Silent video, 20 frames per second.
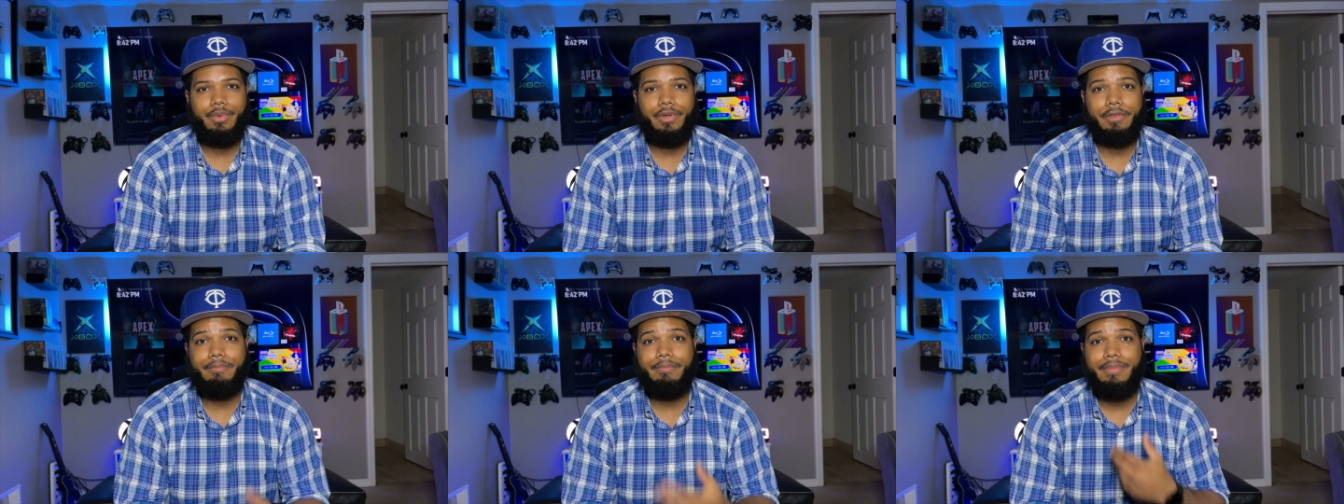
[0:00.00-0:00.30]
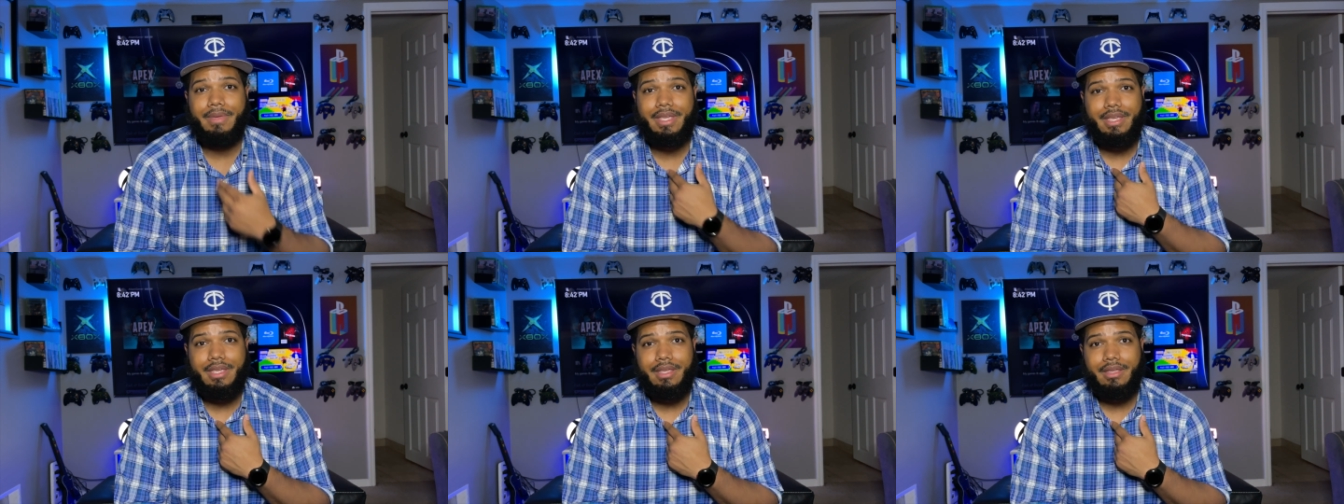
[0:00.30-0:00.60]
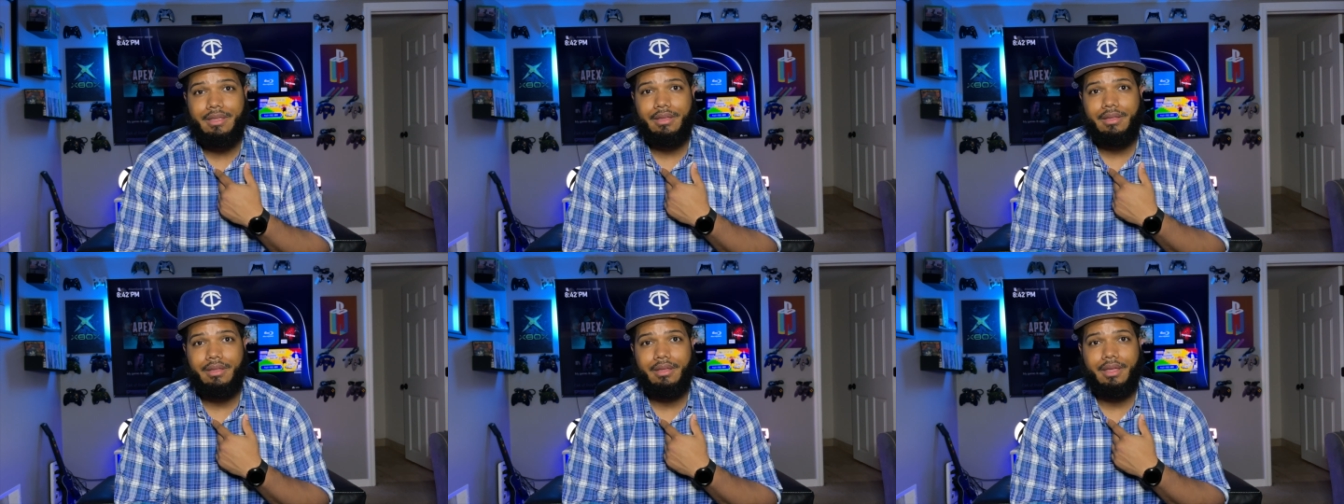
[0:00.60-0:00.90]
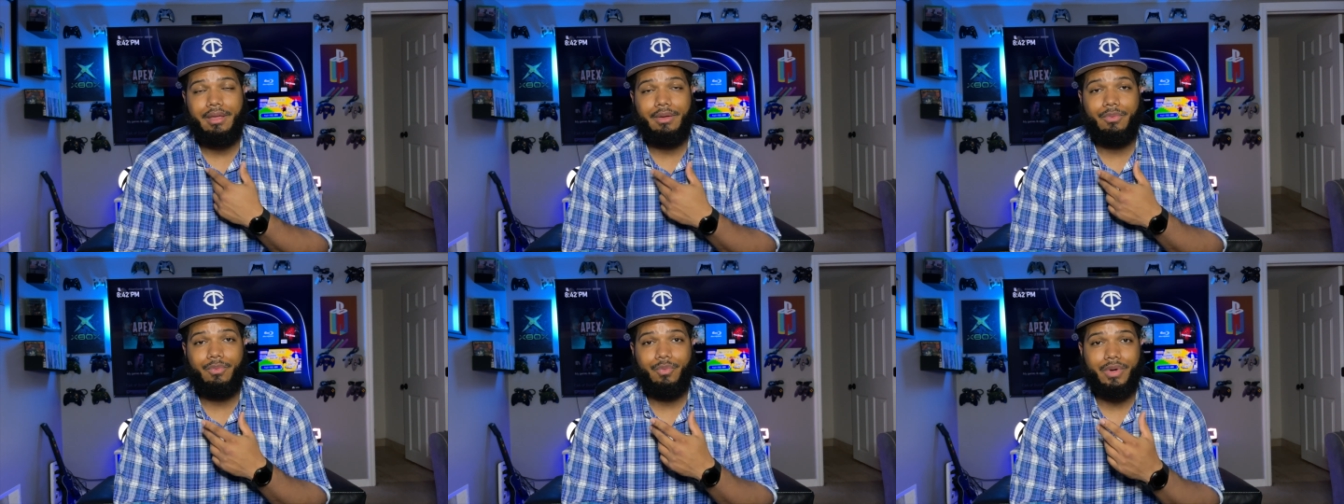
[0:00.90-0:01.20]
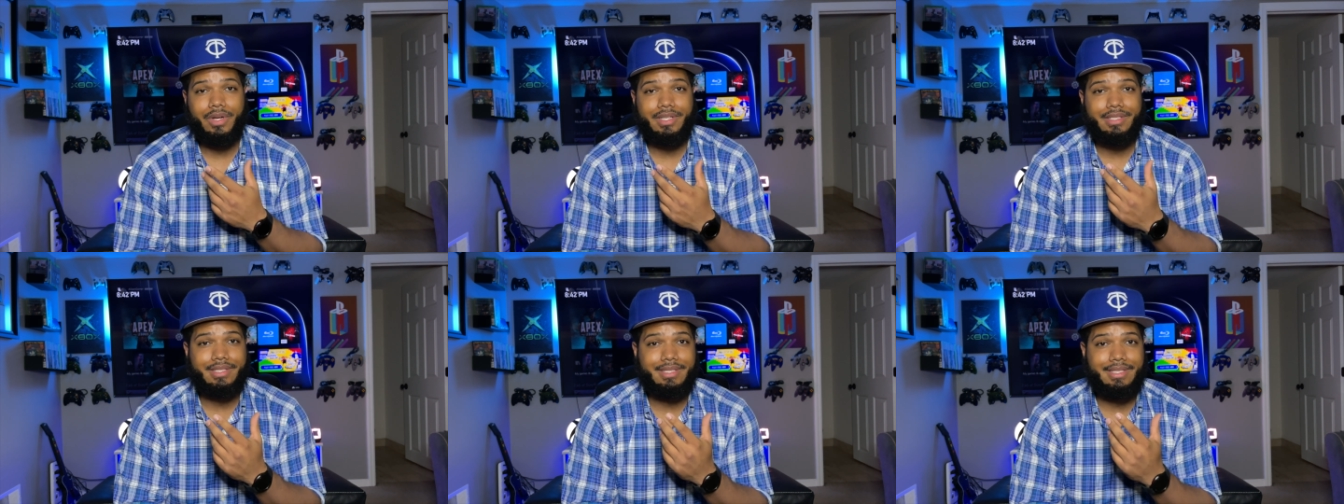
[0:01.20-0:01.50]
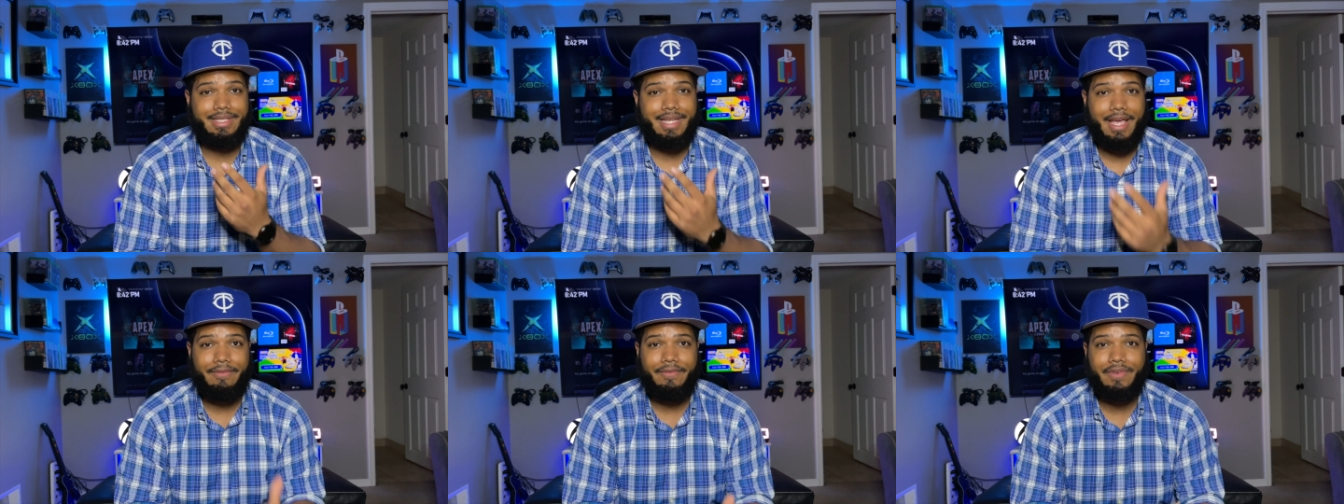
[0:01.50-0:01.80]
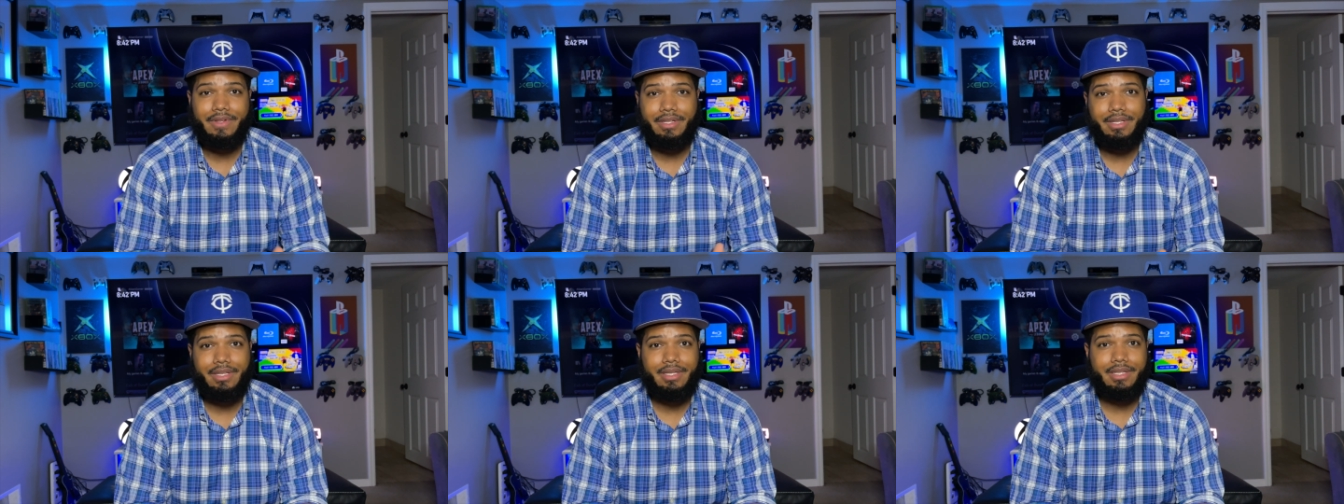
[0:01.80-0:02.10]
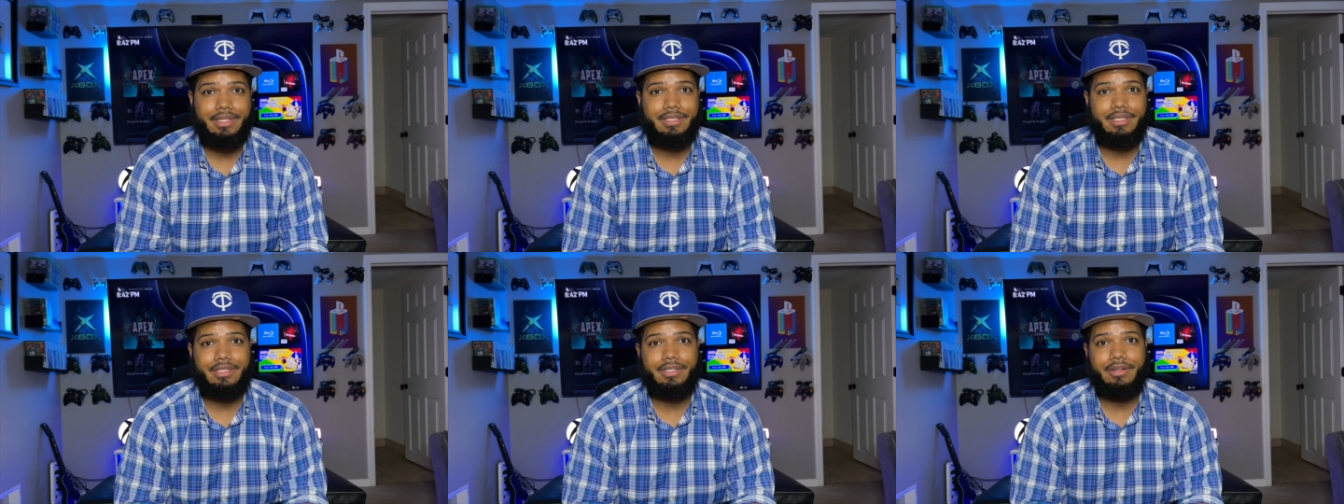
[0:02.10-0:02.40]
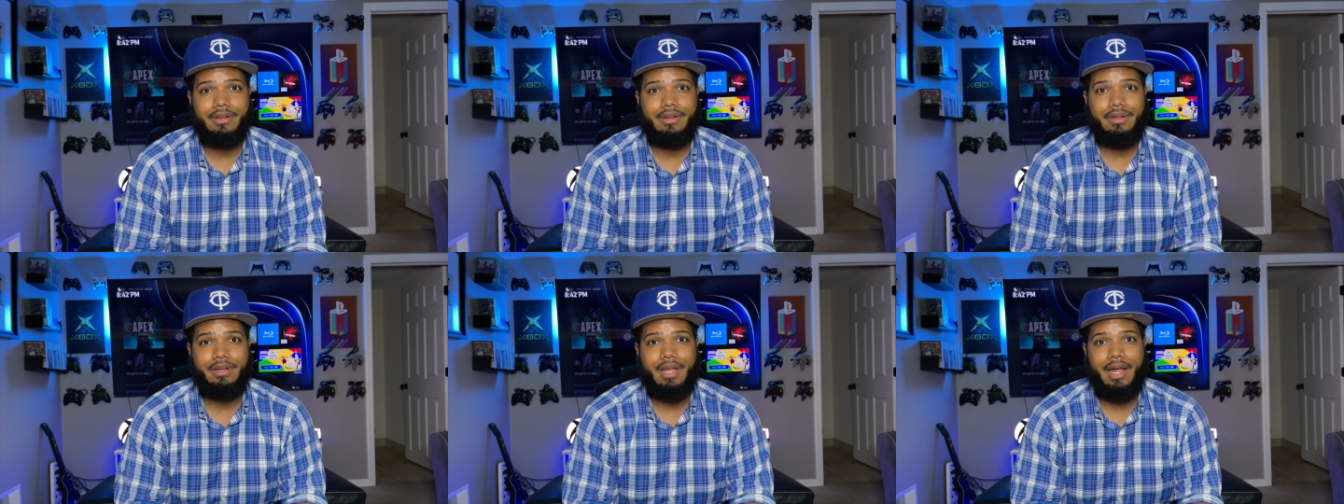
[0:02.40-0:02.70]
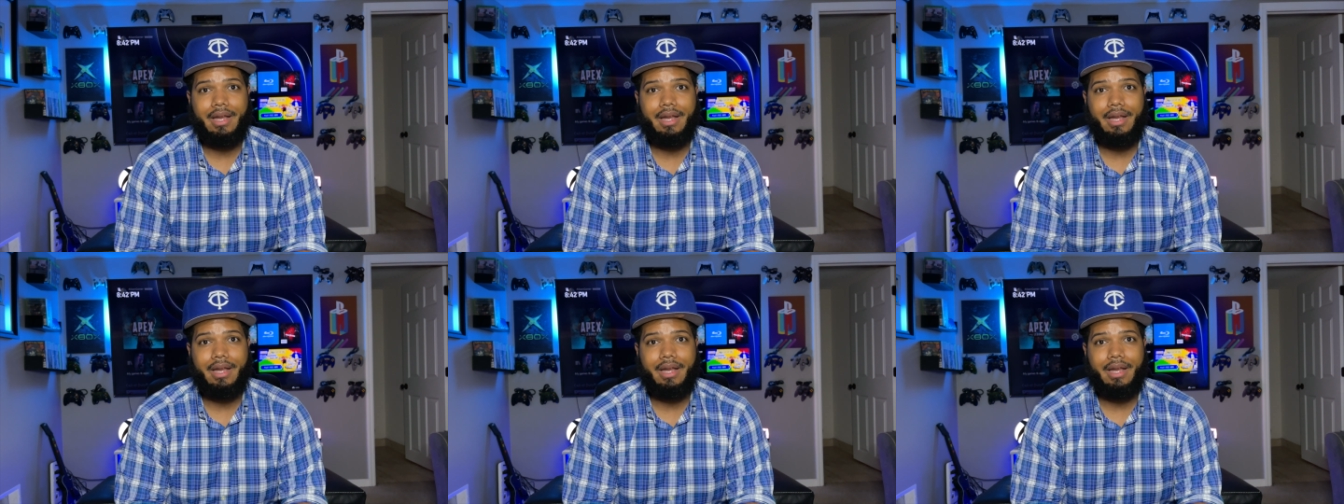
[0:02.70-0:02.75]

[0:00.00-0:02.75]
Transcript: With me, it was definitely a concern.